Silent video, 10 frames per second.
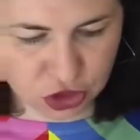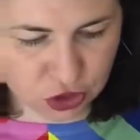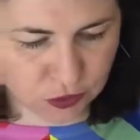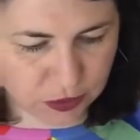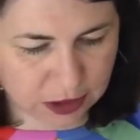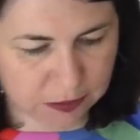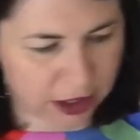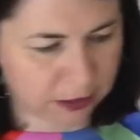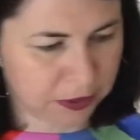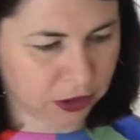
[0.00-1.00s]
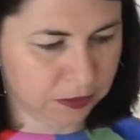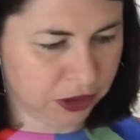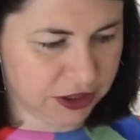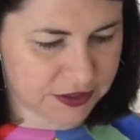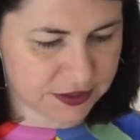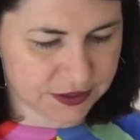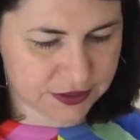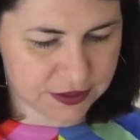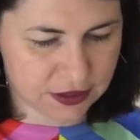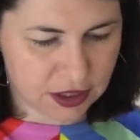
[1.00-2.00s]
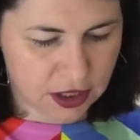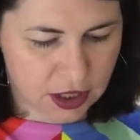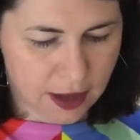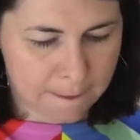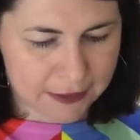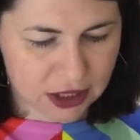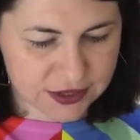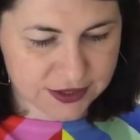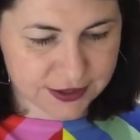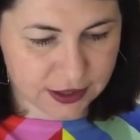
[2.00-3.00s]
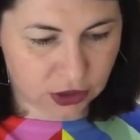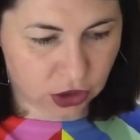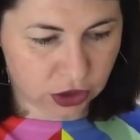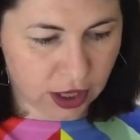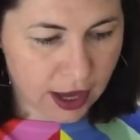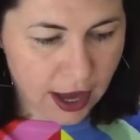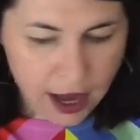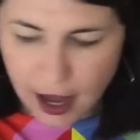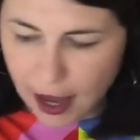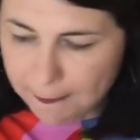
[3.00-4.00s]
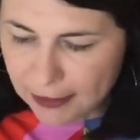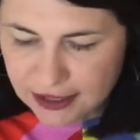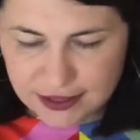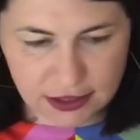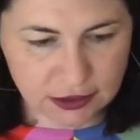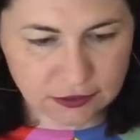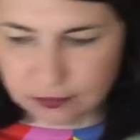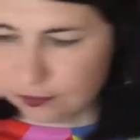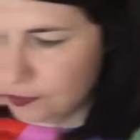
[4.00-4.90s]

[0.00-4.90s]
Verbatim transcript: going to do it with the Blackberry Bliss because it's going to look amazing.